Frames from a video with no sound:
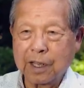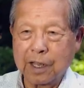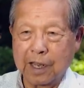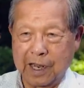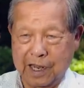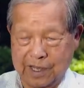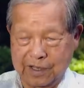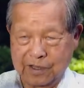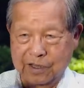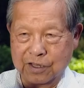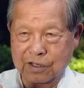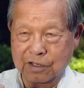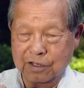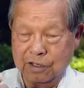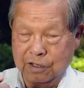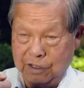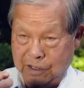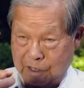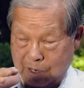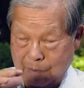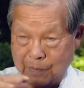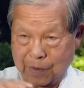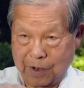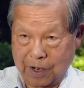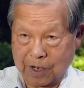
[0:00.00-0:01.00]
and
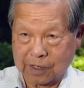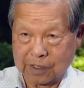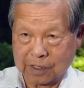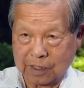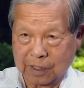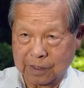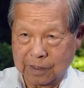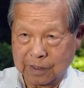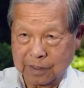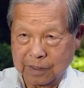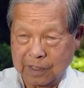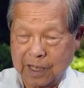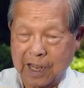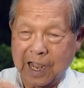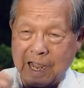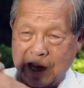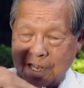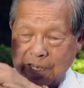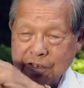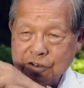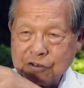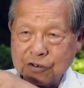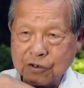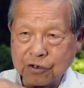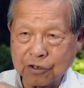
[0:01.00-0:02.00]
America
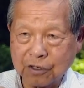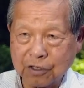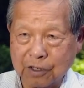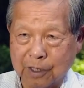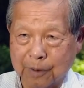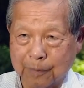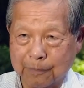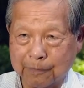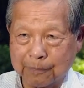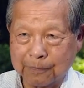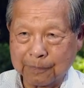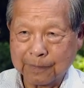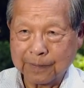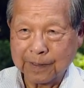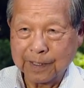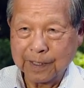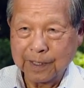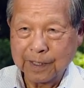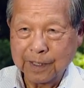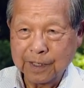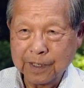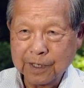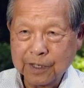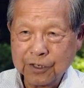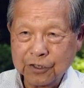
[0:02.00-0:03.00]
and Europe.
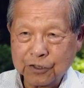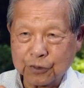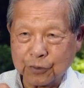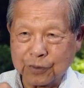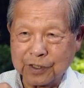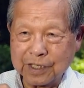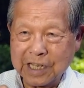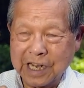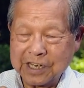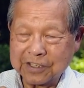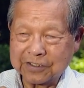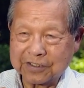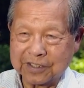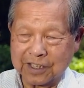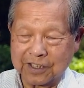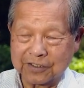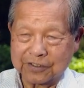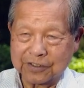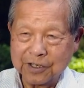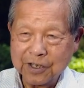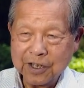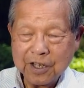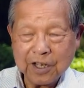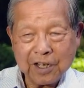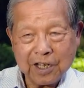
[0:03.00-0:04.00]
So in that
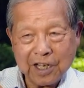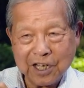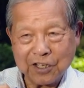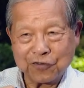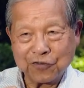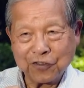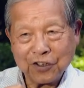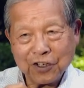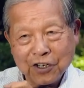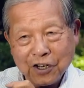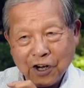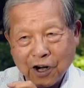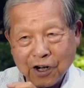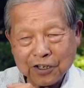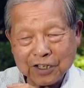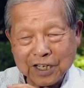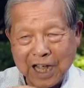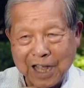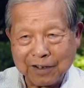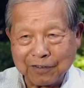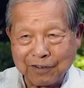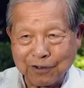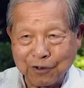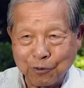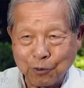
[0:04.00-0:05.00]
sense, it's very hard to
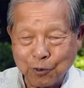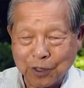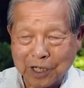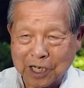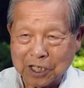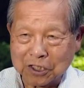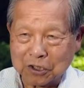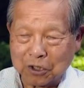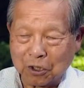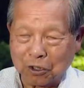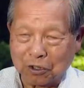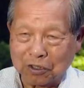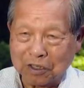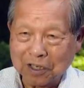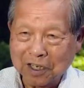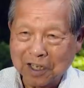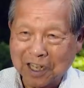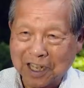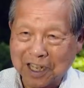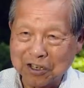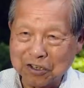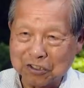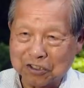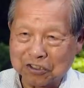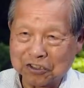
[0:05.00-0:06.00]
have what I call
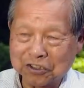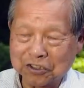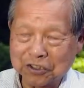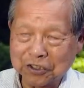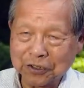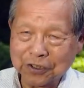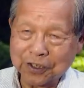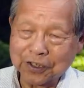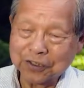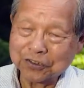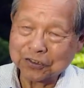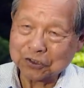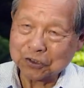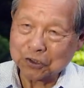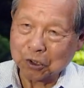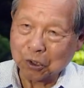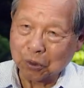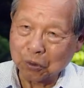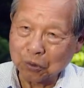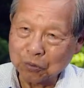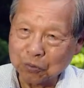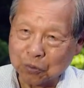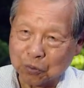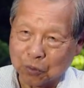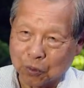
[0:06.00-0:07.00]
a serious
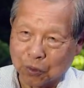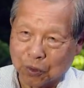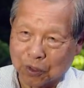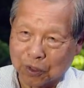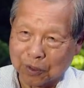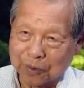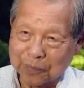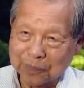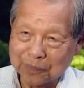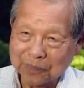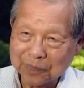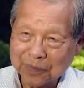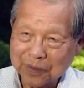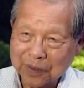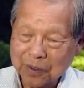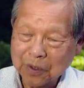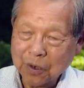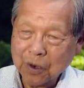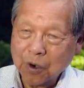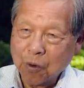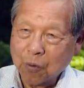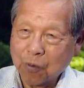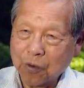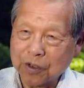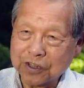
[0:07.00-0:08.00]
Cold War
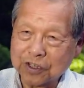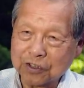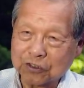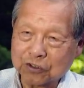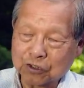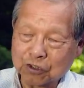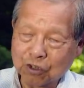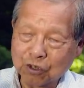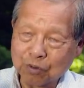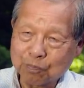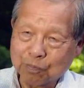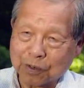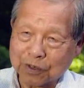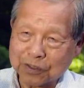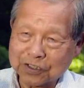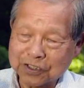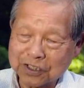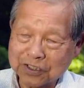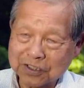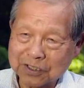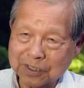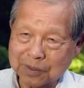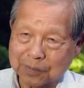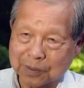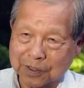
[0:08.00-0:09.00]
when the two
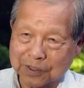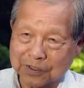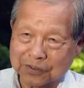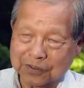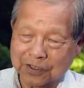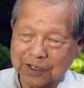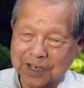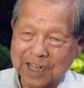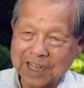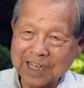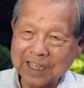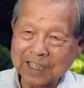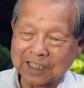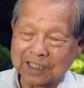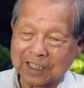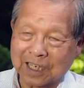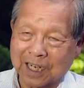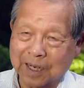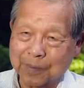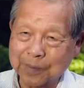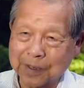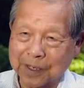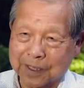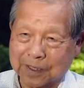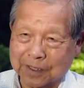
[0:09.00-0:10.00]
participants are
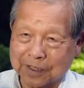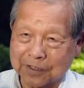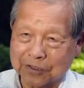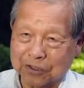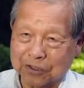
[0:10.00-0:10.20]
economically